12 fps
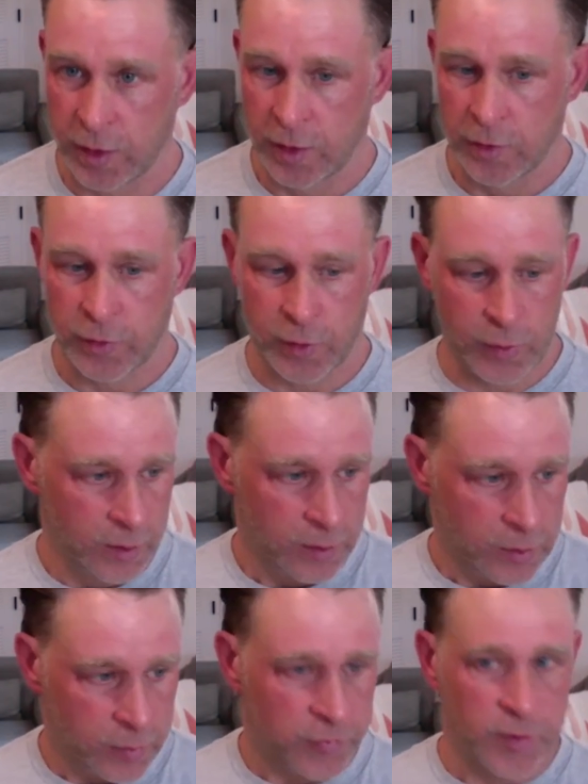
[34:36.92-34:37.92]
So,
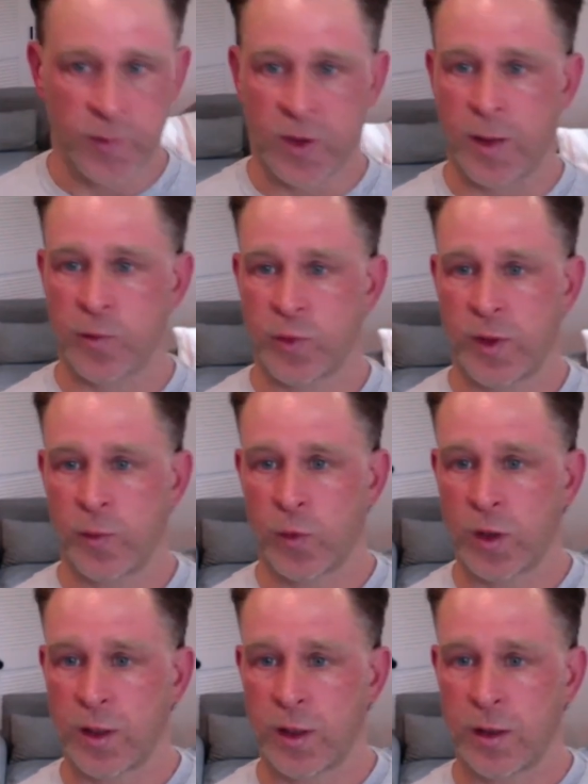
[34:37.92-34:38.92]
sometimes when I'm
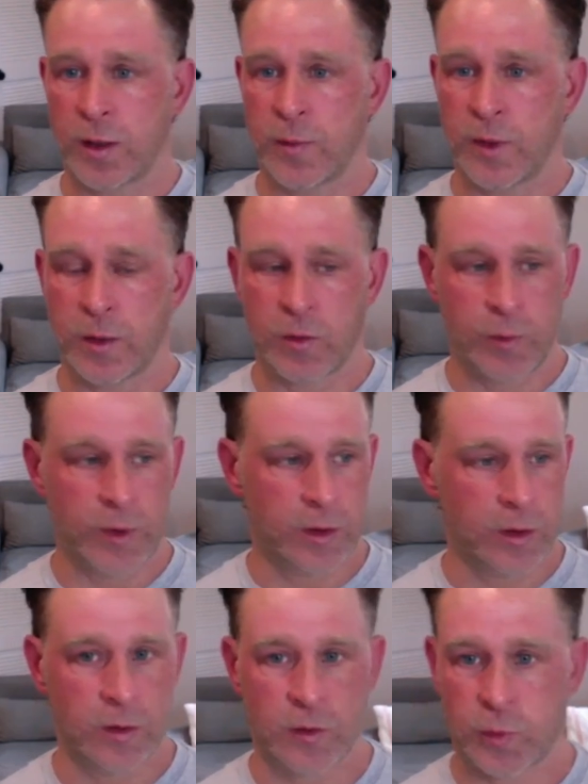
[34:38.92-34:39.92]
working, I'm like, oh my
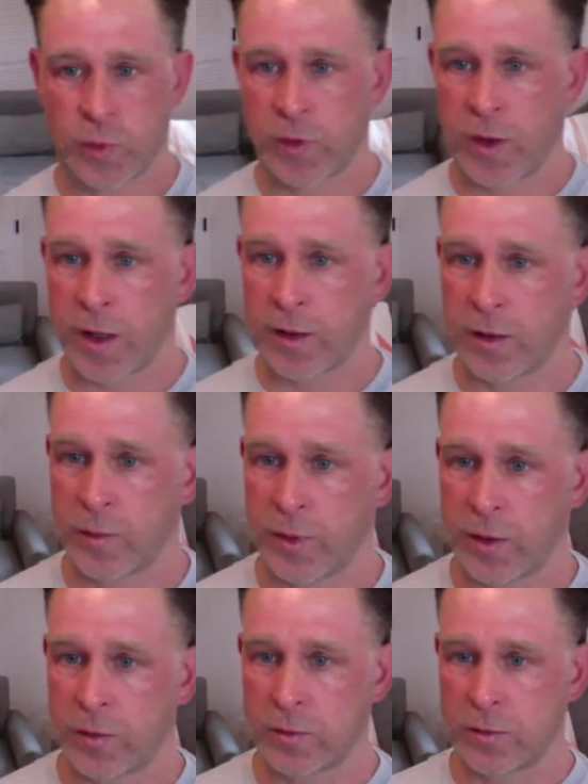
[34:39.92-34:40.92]
goodness, we're talking
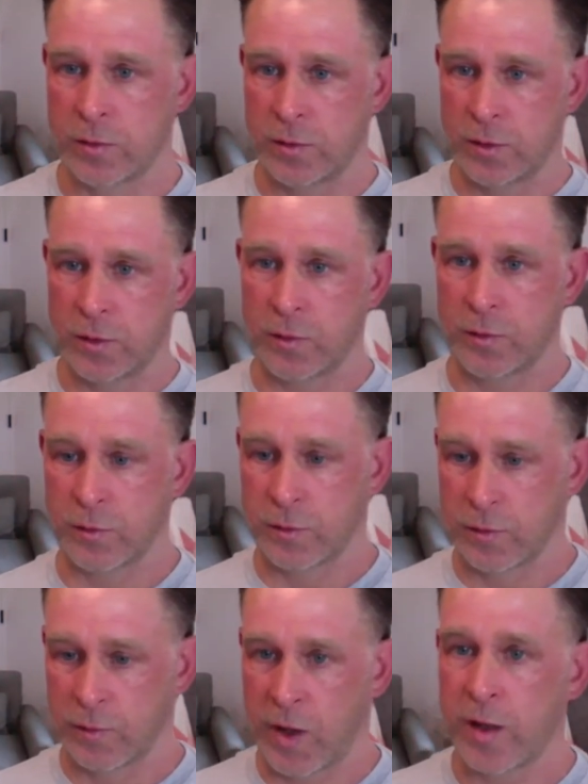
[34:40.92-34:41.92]
about,
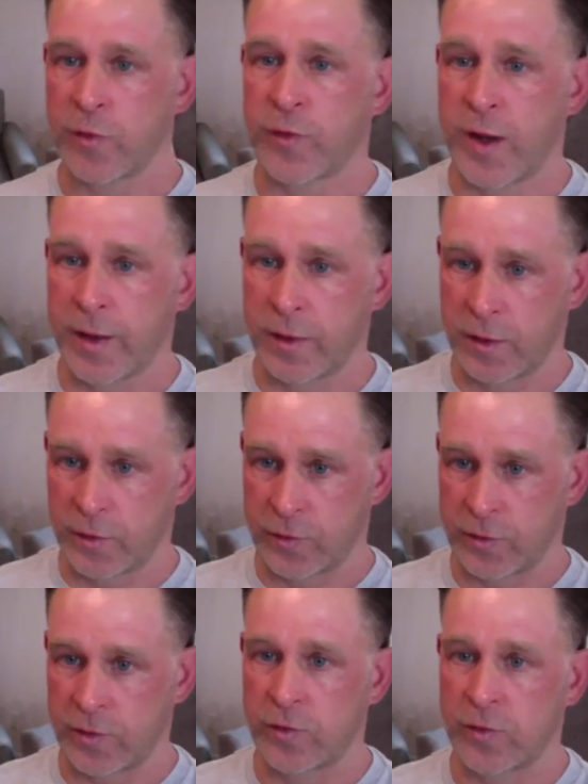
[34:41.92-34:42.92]
modifying
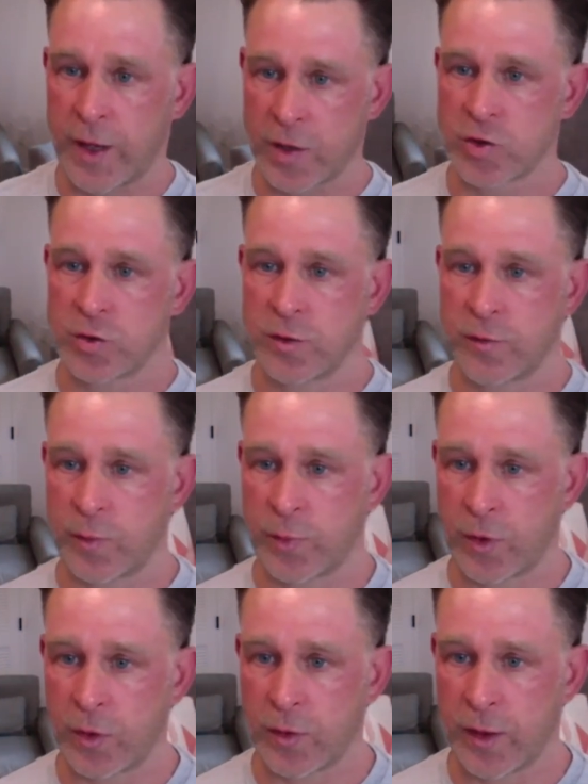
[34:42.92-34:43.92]
this section of the
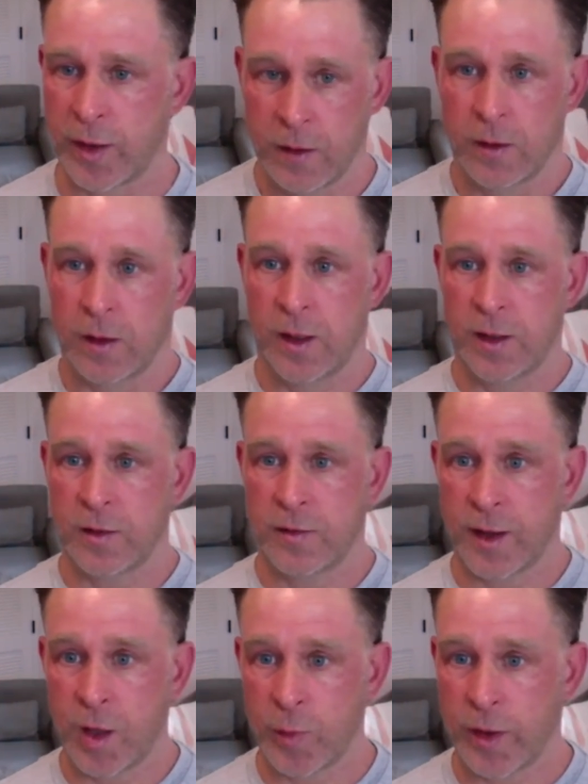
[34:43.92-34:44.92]
program, and I can
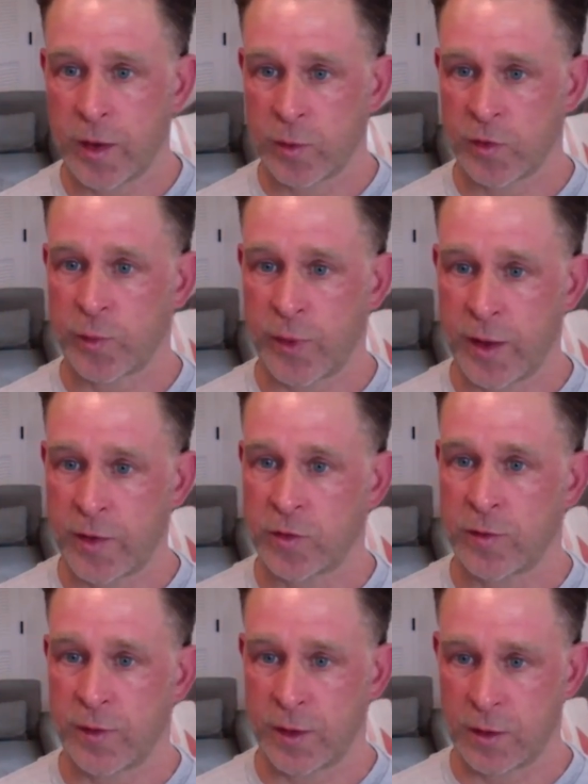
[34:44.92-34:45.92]
tell by the
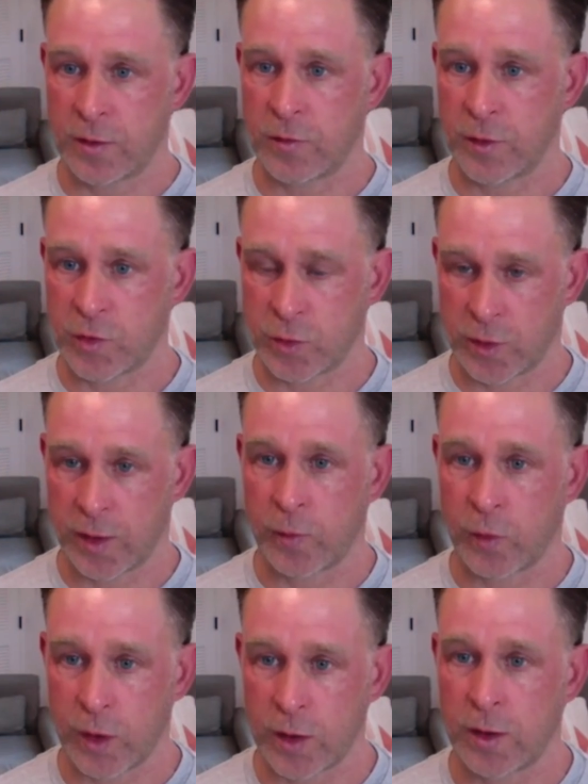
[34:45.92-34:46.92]
response of the individual I'm
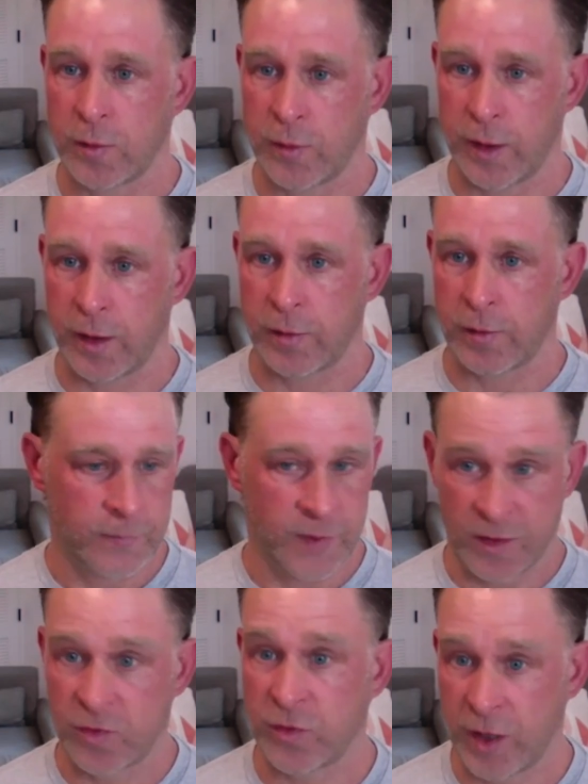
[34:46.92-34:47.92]
working with
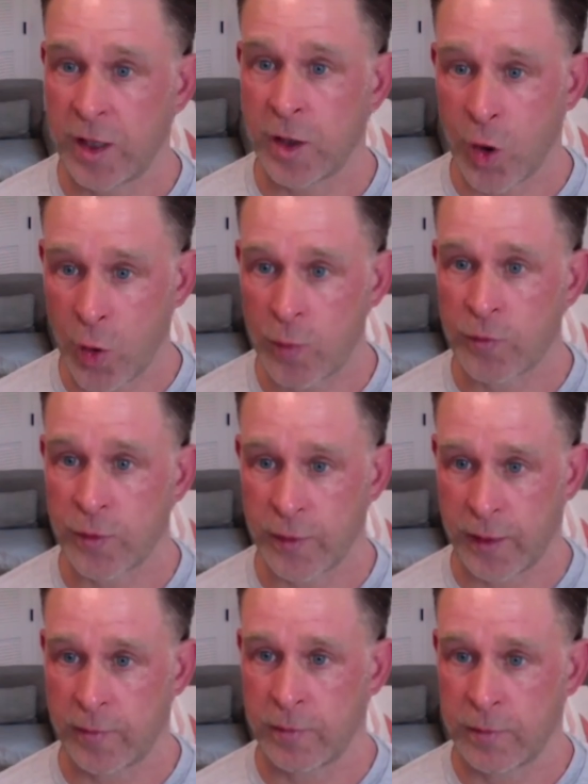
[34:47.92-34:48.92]
that this is hitting home for them.